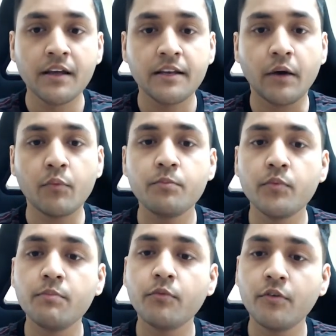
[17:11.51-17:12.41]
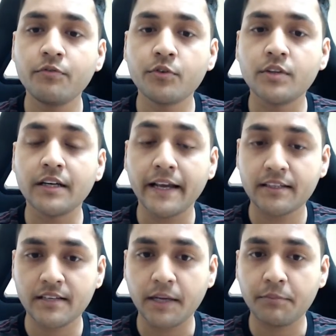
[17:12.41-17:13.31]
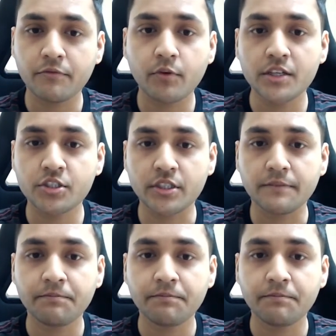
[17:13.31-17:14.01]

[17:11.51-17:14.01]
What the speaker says: Now we move to the next type of question,